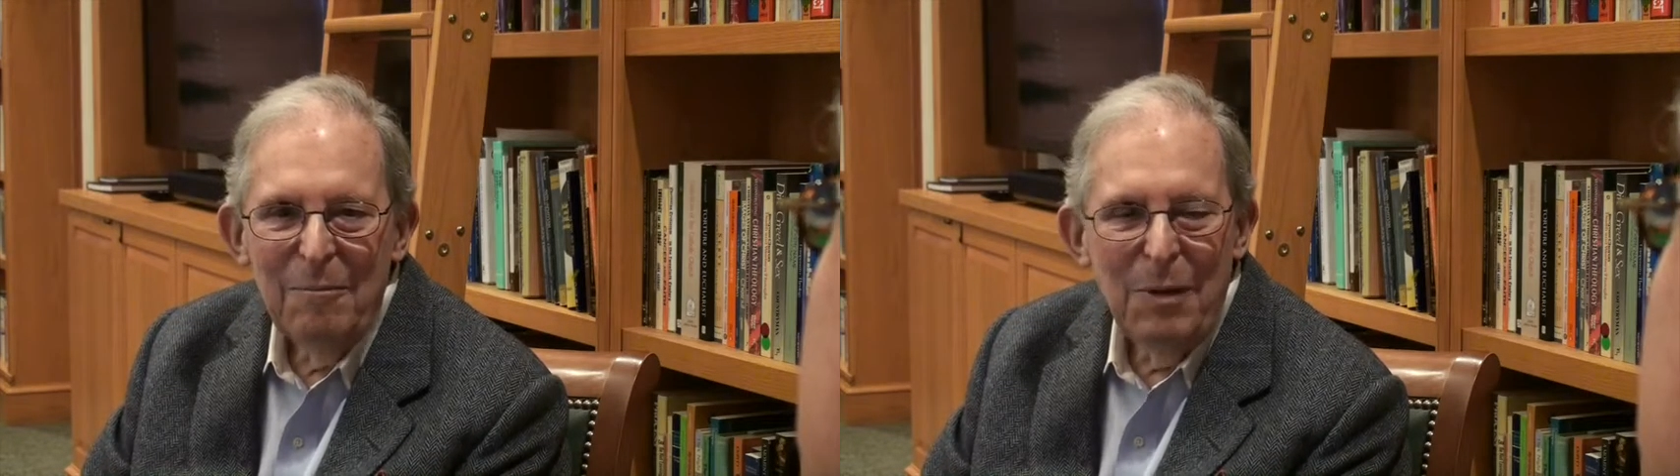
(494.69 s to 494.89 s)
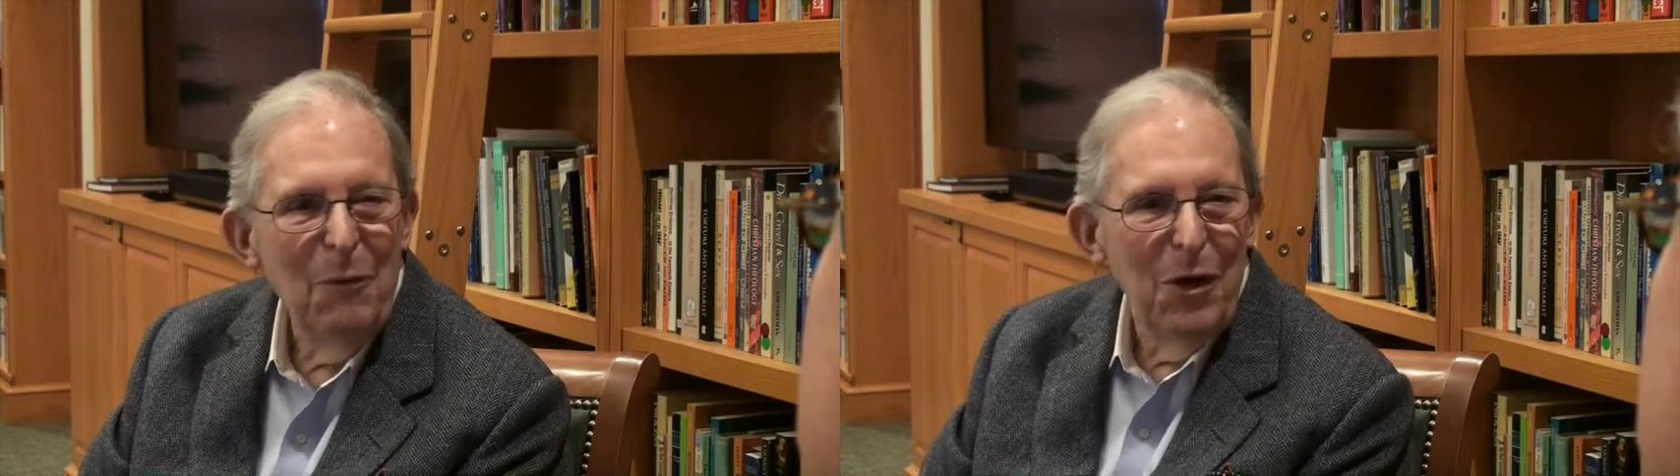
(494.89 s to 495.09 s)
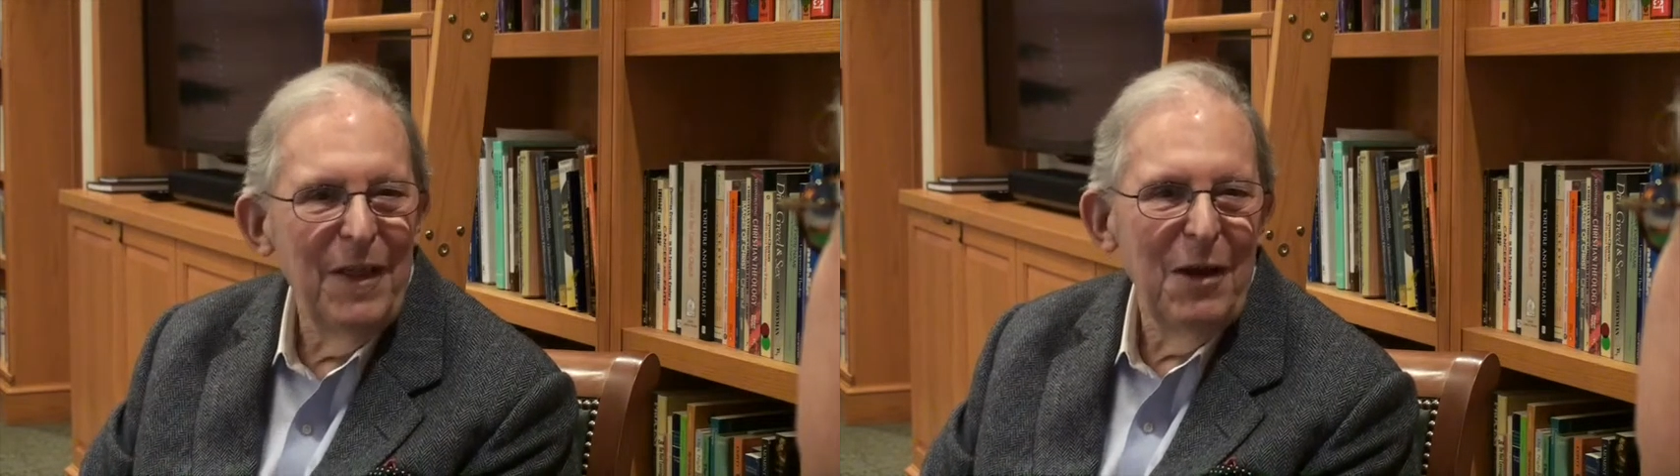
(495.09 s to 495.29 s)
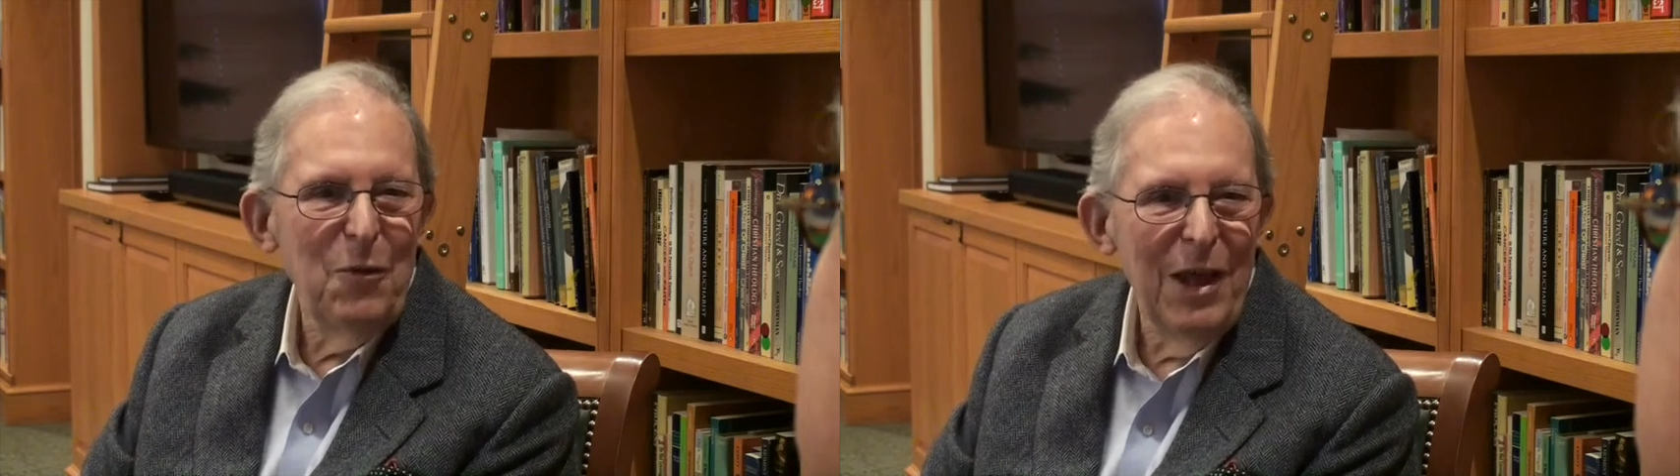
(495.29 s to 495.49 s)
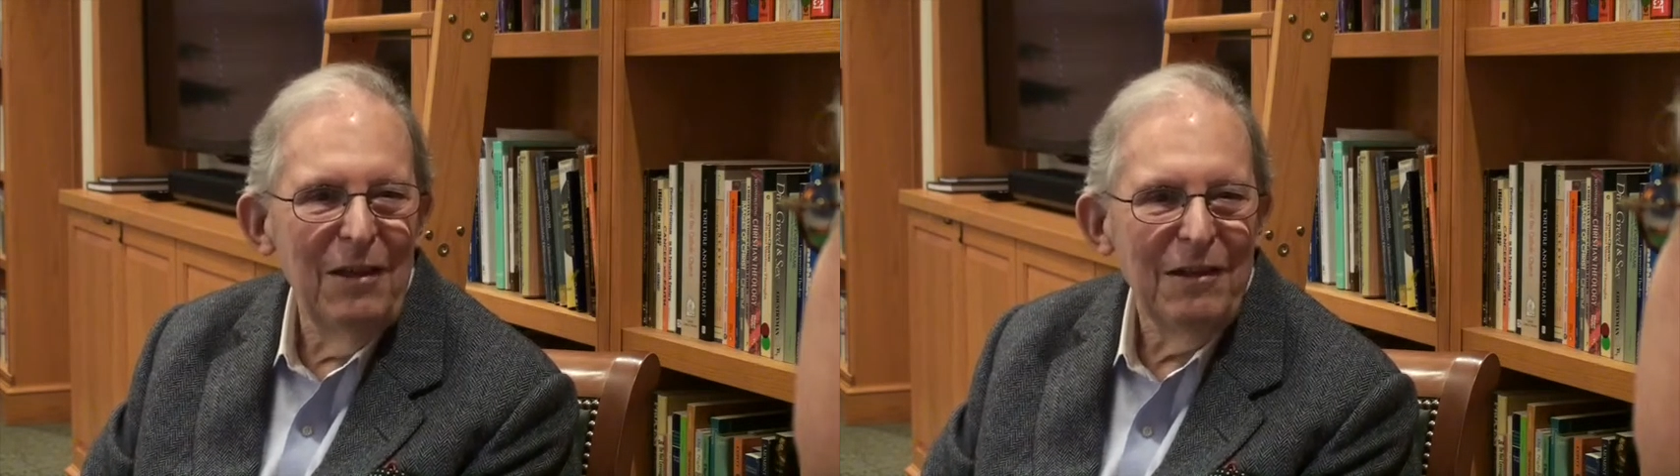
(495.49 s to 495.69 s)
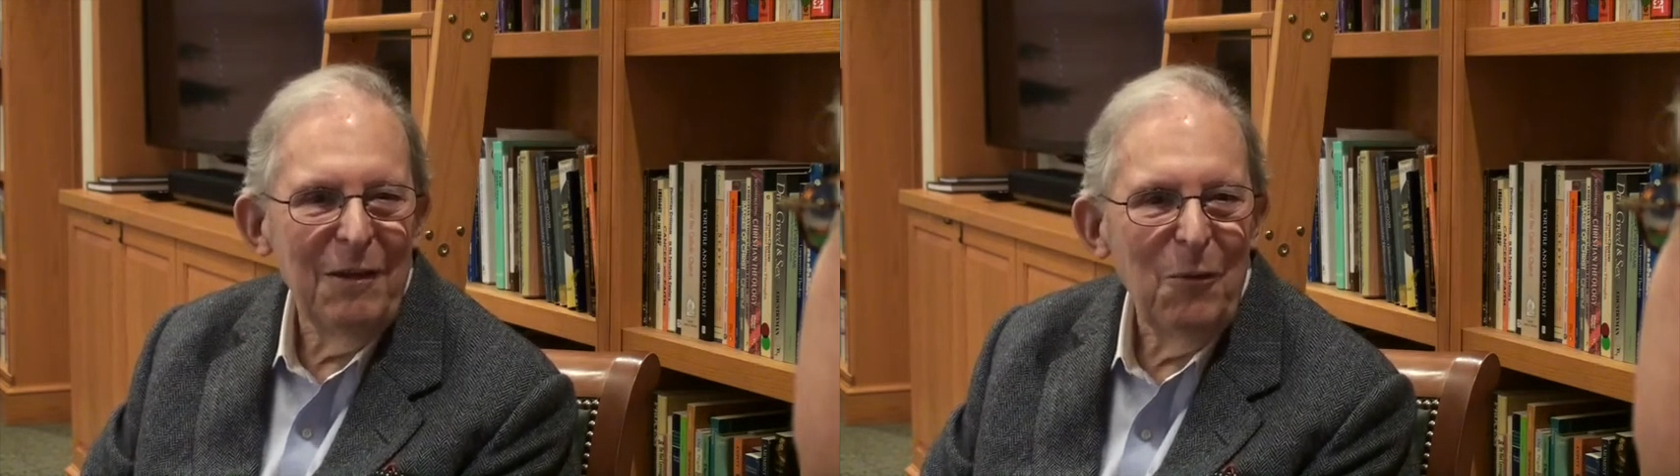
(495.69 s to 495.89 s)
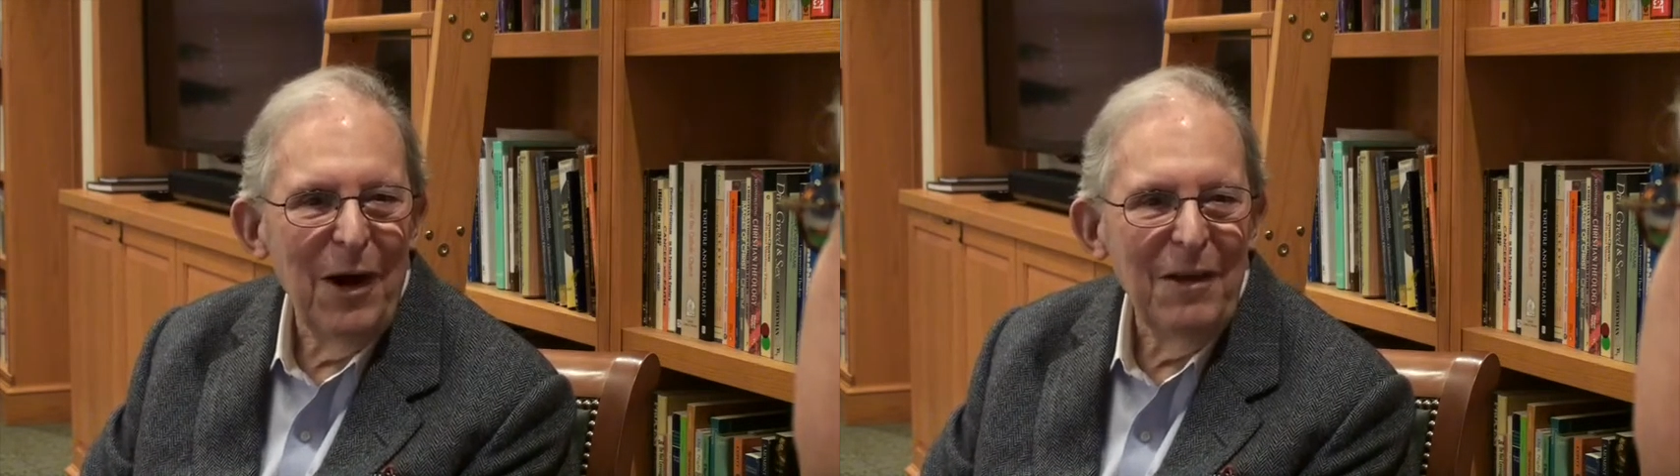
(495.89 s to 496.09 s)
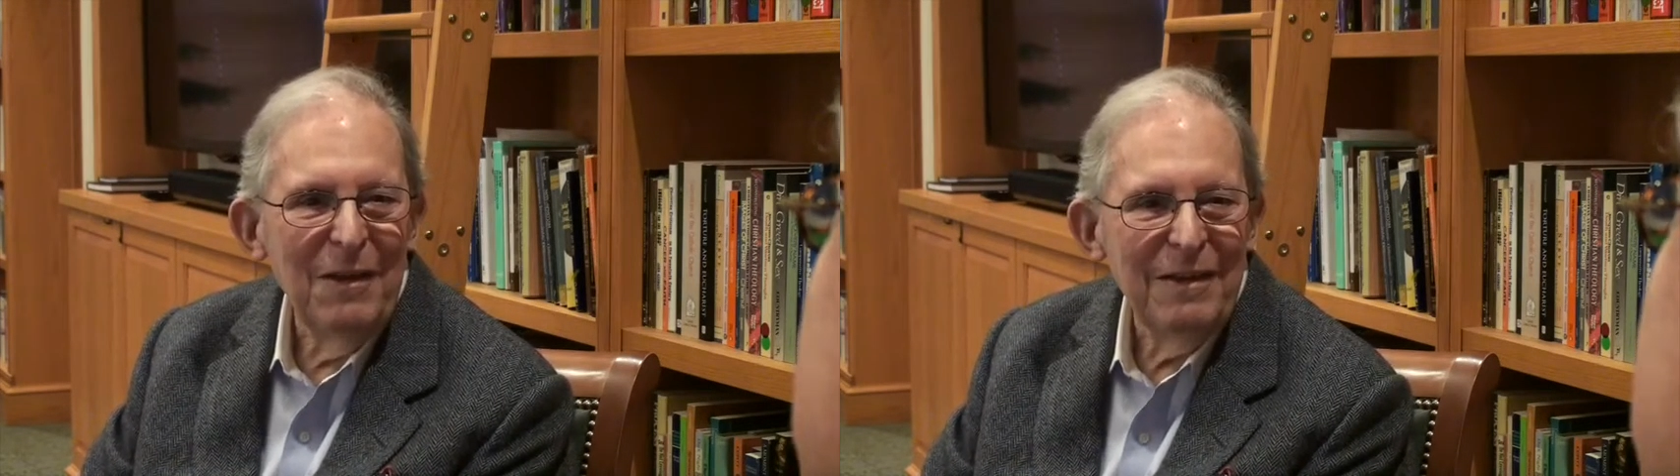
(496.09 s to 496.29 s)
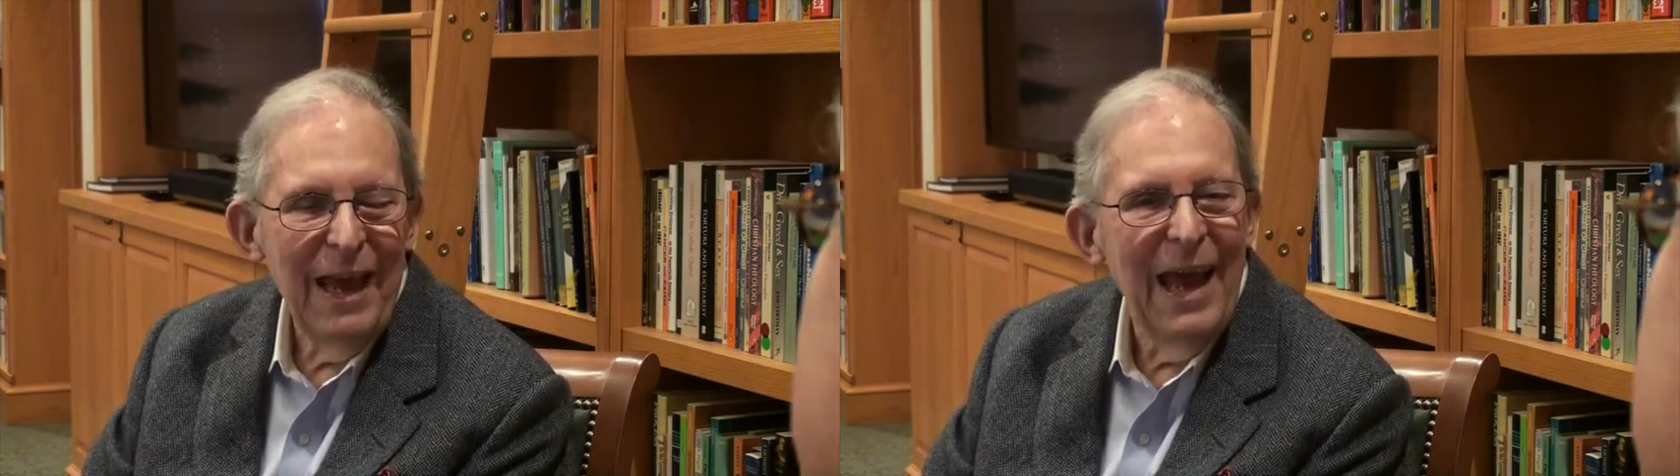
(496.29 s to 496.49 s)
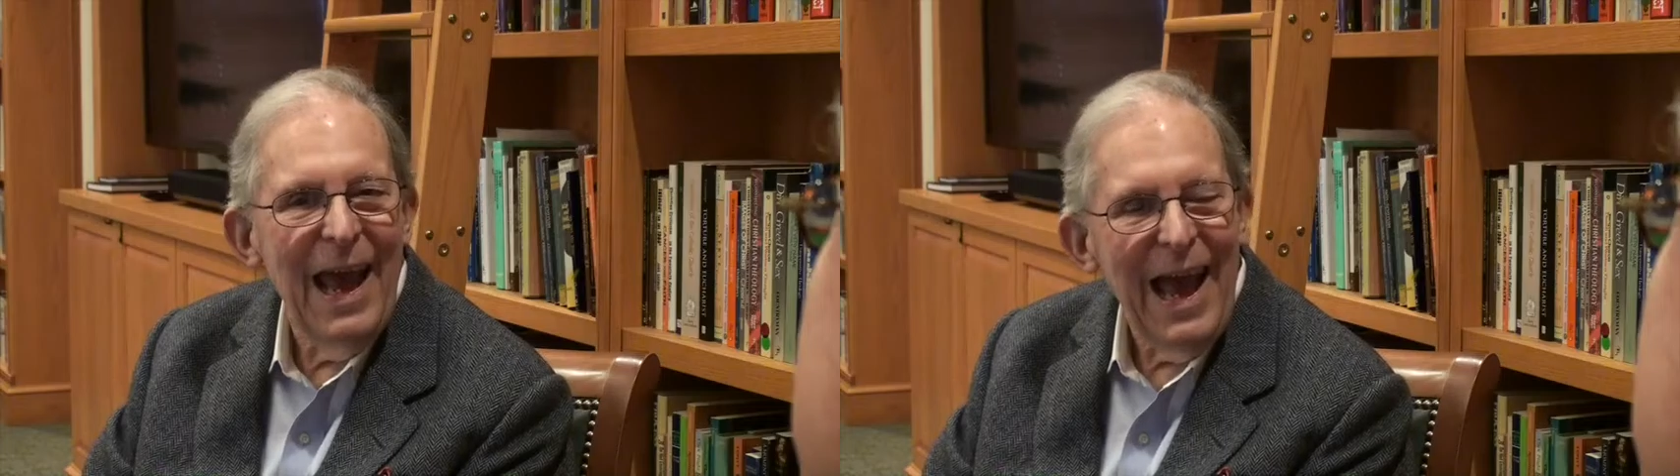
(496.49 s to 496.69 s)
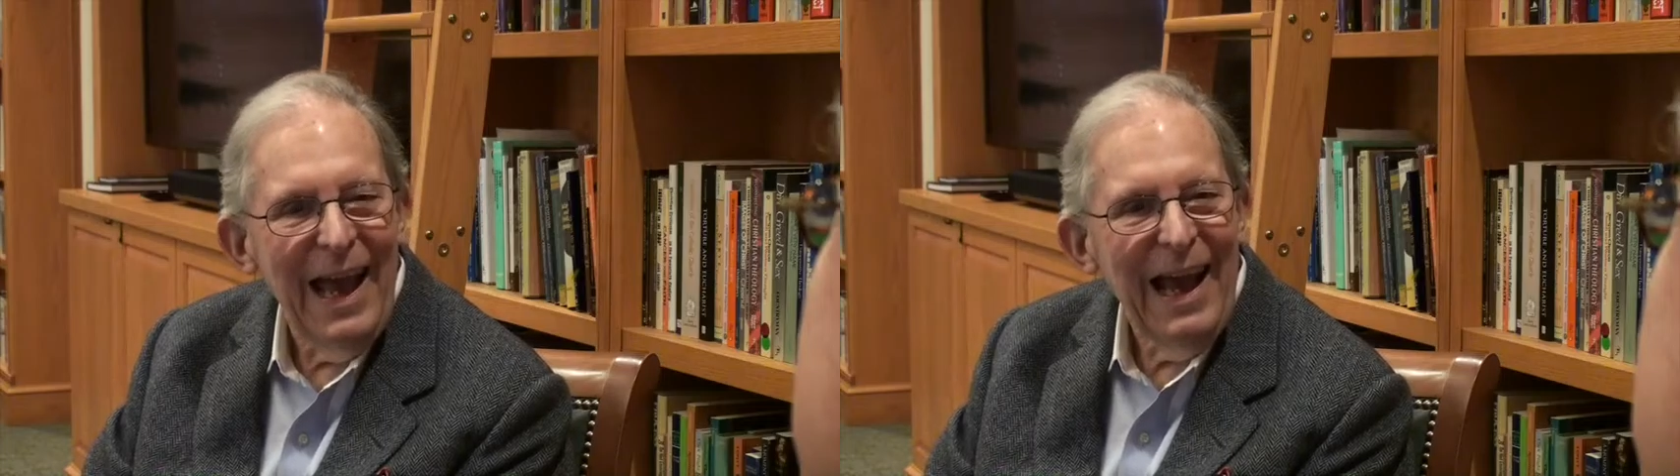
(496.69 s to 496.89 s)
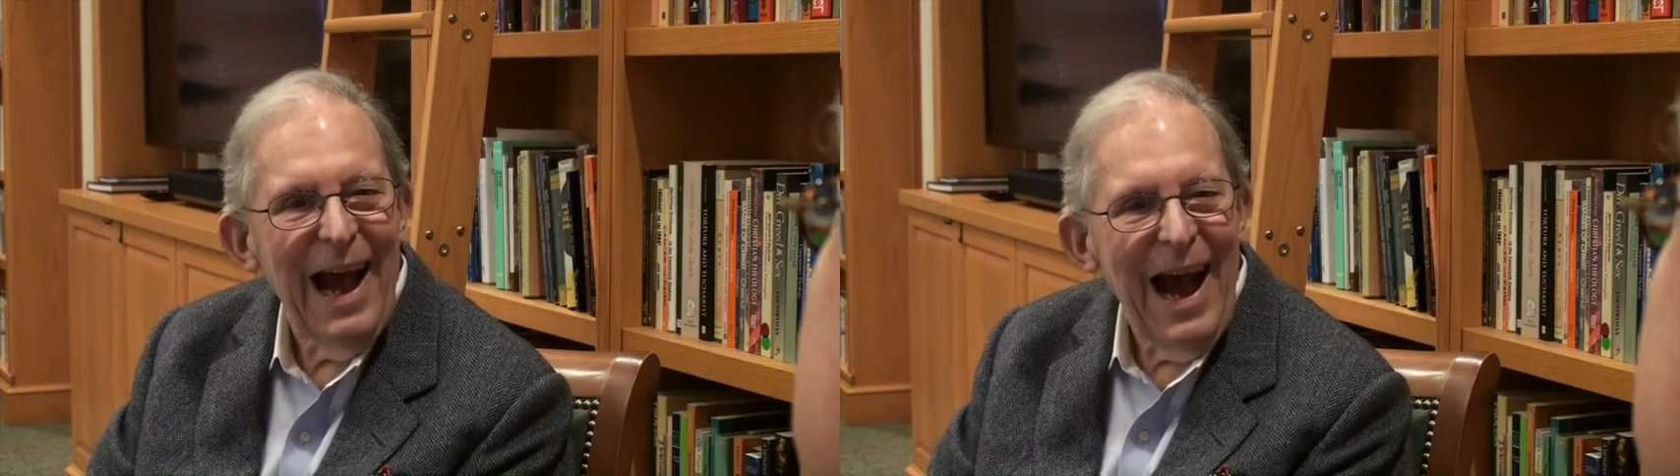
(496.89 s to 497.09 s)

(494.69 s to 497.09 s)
but within reason, where you say, hey,